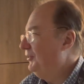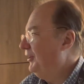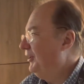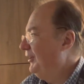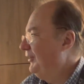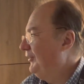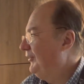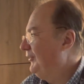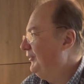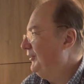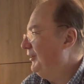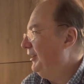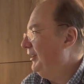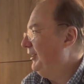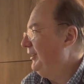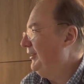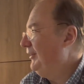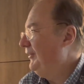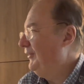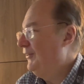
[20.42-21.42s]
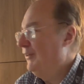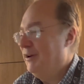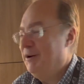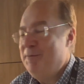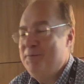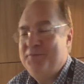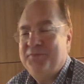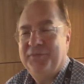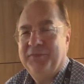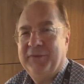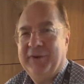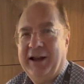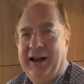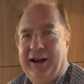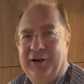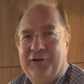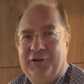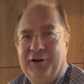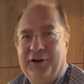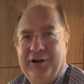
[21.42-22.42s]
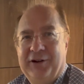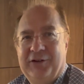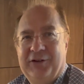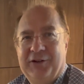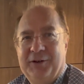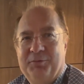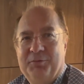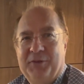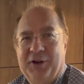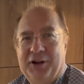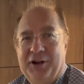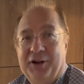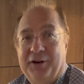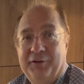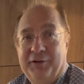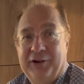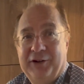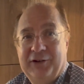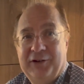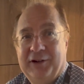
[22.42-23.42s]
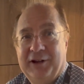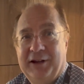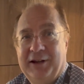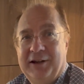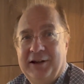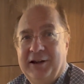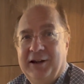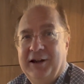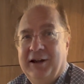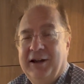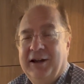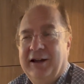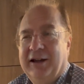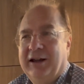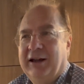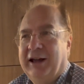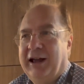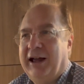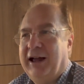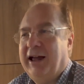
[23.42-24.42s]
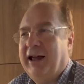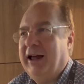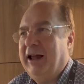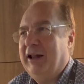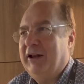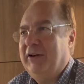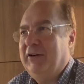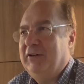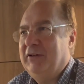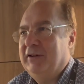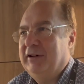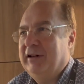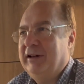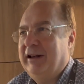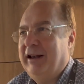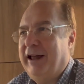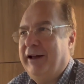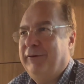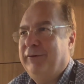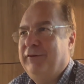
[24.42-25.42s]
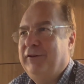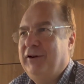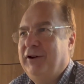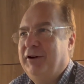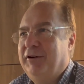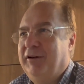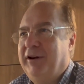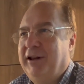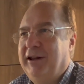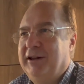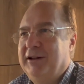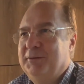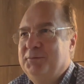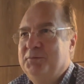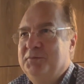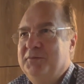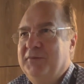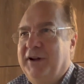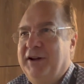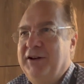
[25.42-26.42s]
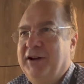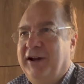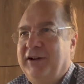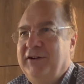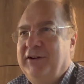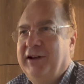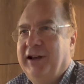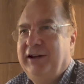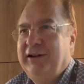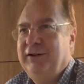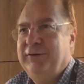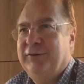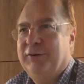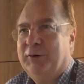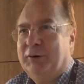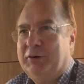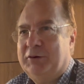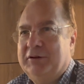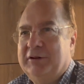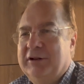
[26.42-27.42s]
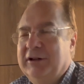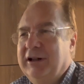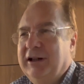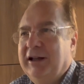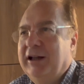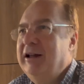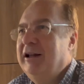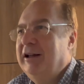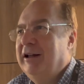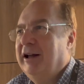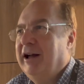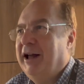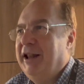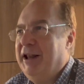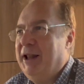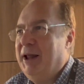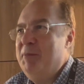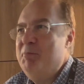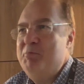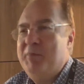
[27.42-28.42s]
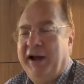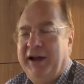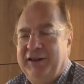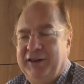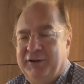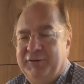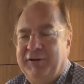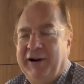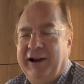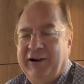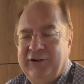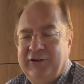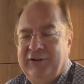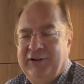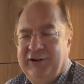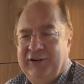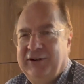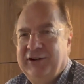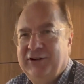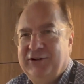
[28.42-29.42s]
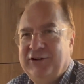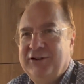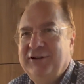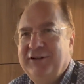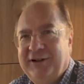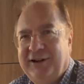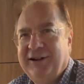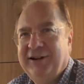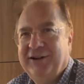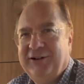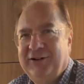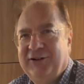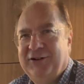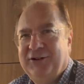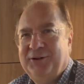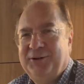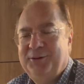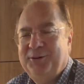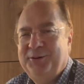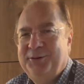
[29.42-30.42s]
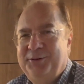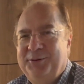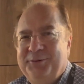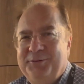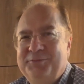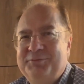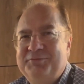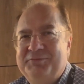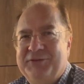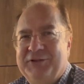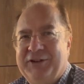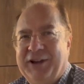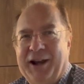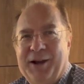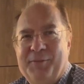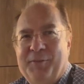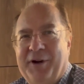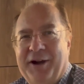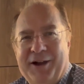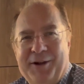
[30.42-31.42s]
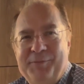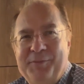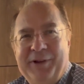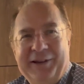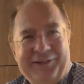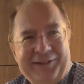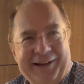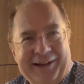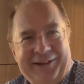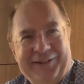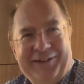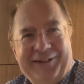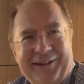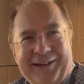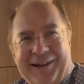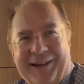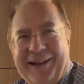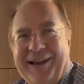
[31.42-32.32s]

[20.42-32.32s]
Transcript: studied electronics at university and left uni in 1984, and then made the rash decision to set up my own business.